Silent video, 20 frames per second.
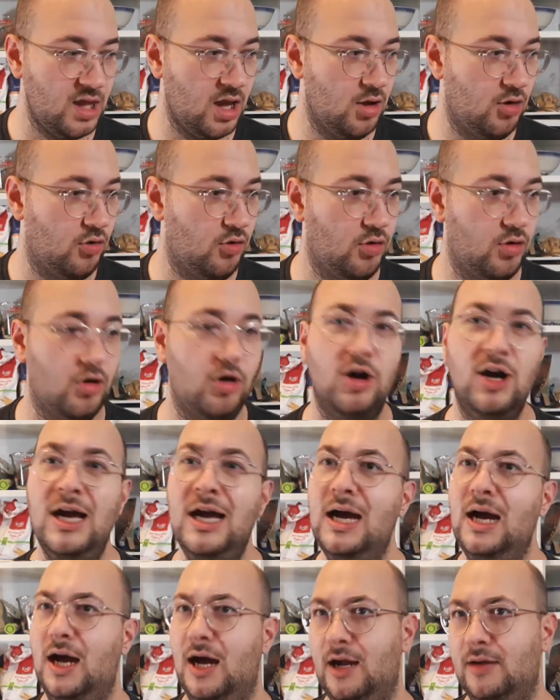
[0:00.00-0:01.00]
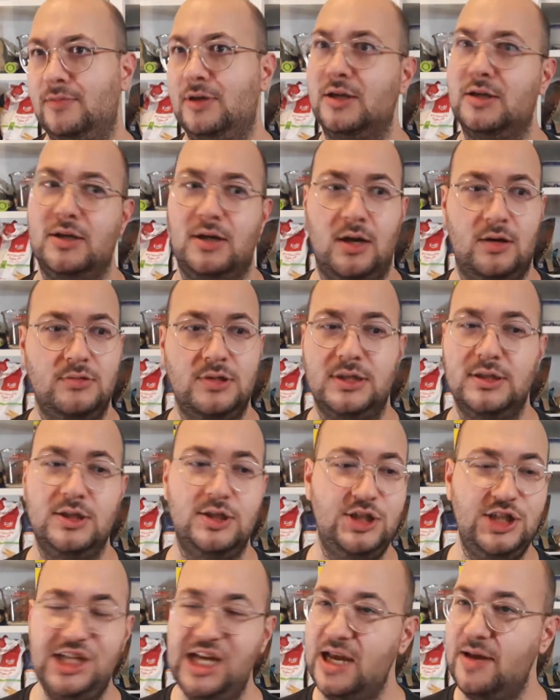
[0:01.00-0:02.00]
Or I'm going to go to the
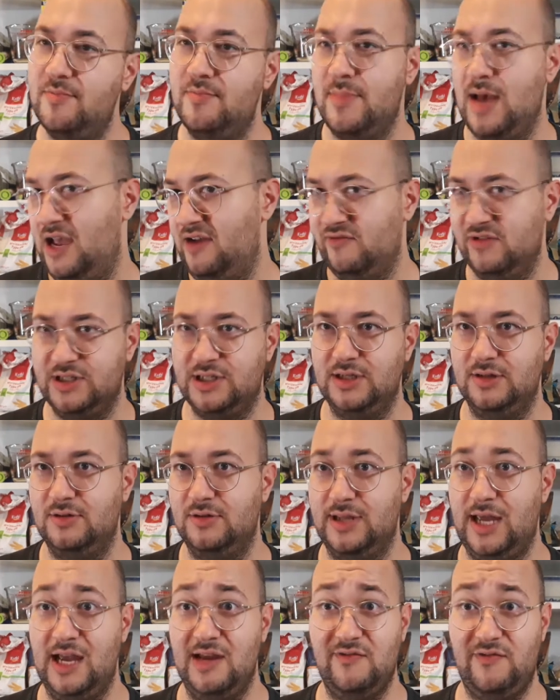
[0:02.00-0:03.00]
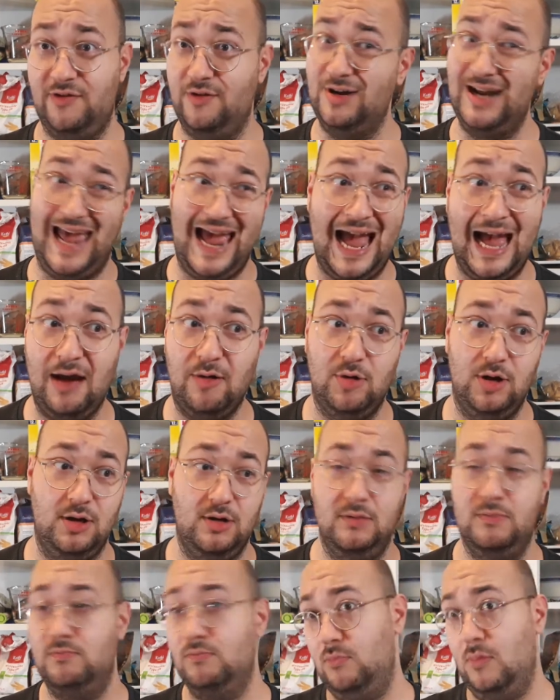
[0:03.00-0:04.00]
gym every single day for an
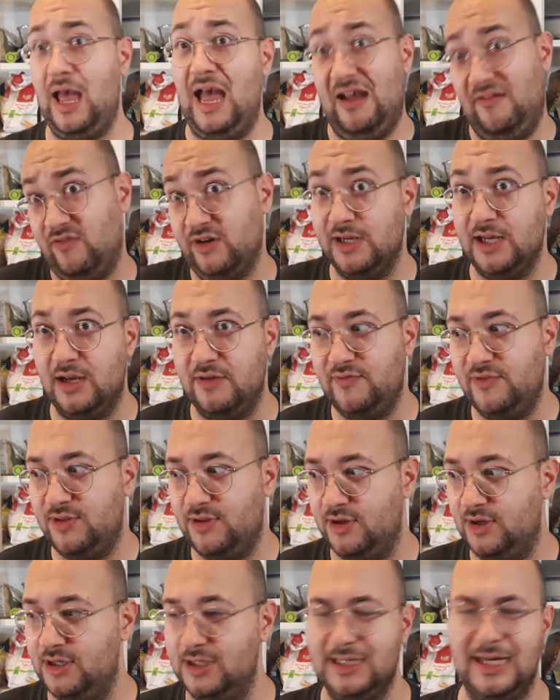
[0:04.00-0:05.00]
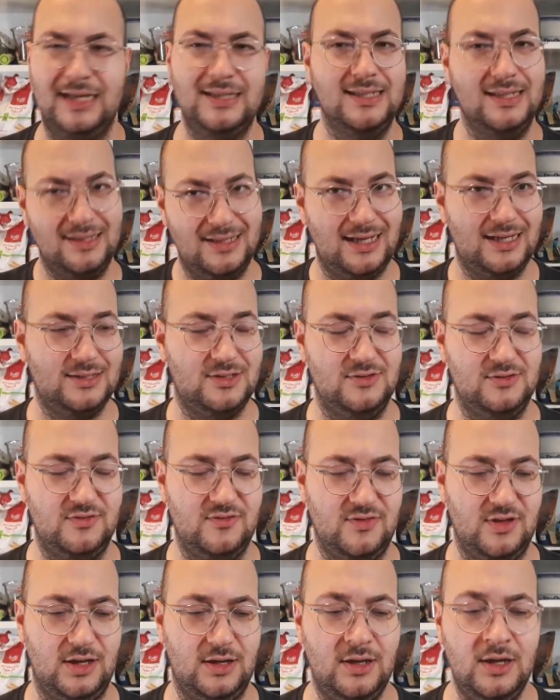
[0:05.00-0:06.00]
hour every day for 30 days. That sort
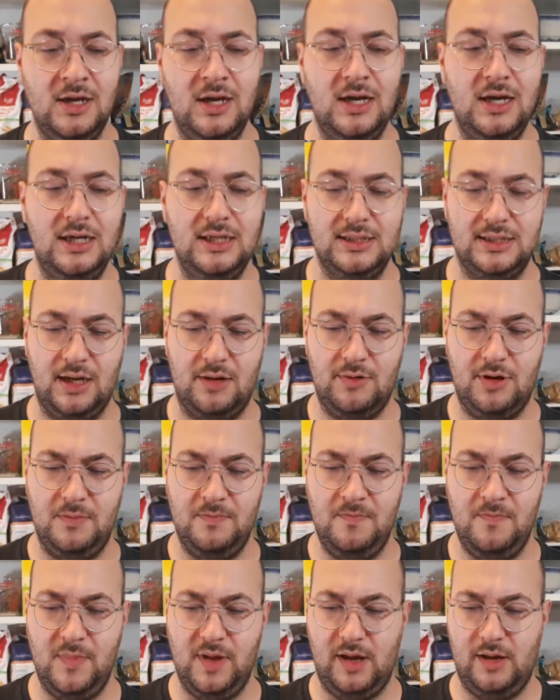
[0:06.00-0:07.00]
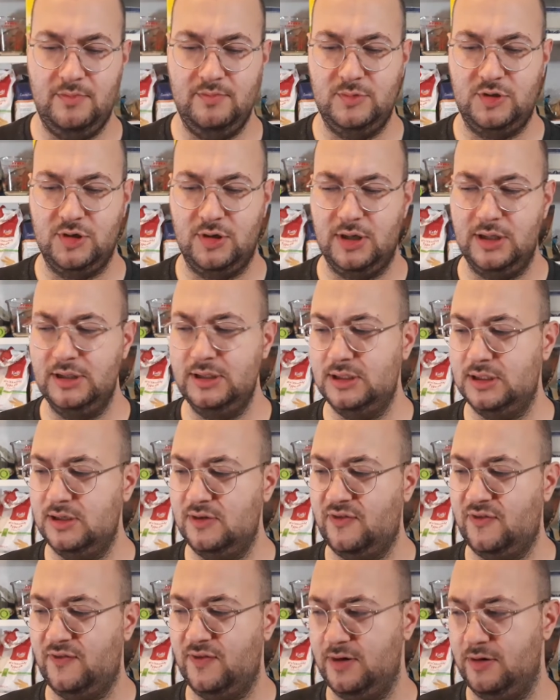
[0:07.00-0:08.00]
of thing. So I'm trying
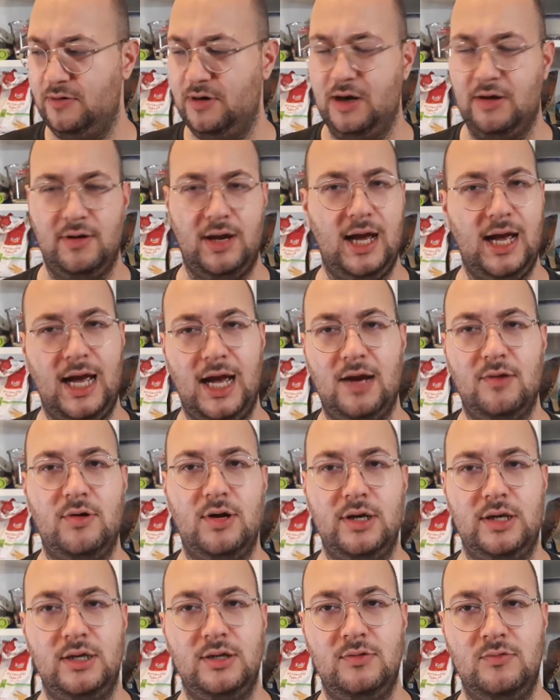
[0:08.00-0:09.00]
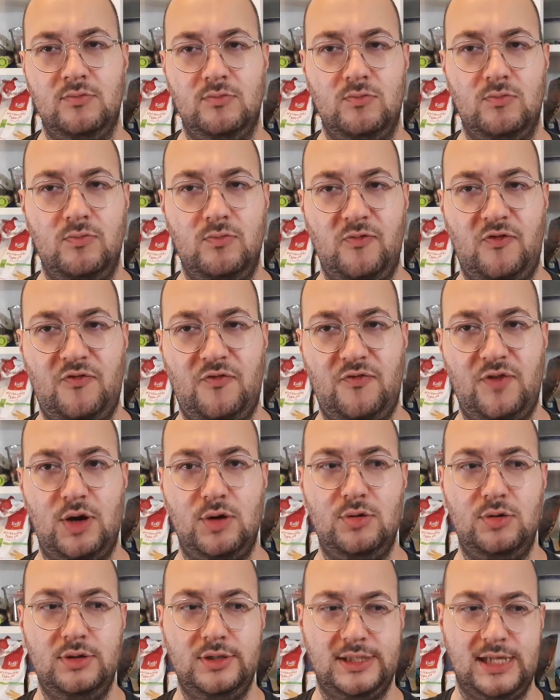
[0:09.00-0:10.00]
to figure out how I can
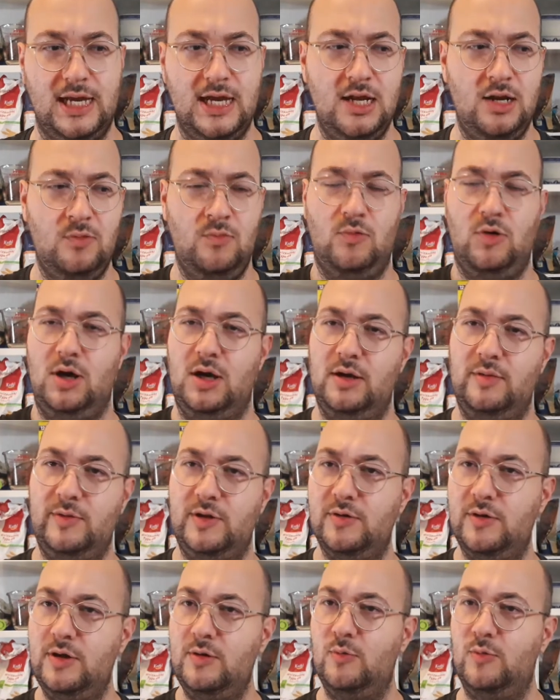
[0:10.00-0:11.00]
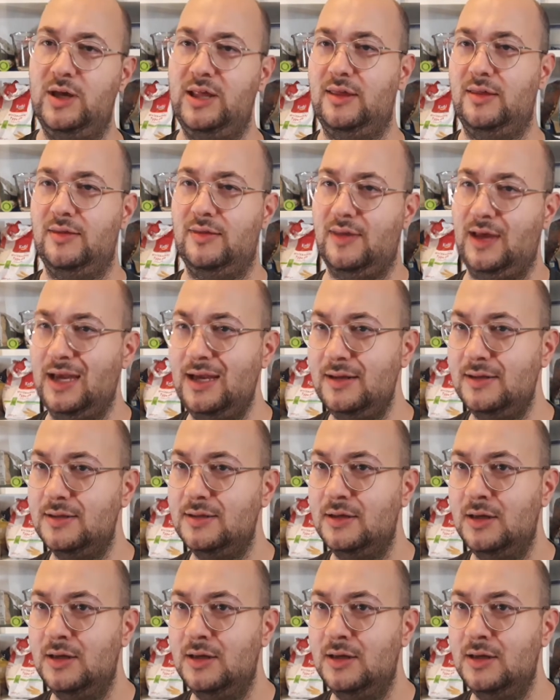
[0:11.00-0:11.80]
fold in what I'm doing with that.